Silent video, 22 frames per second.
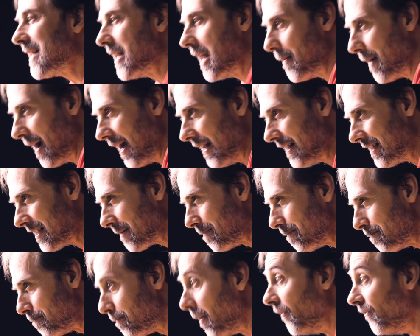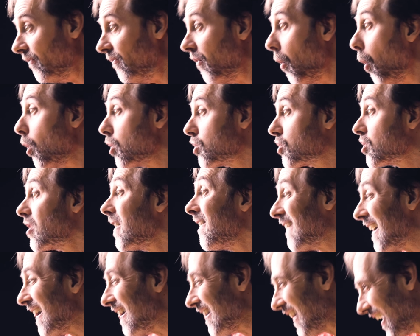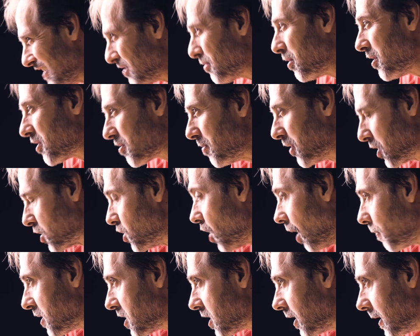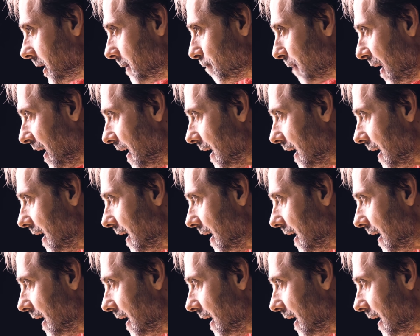elements, the worse the light transmission, obviously.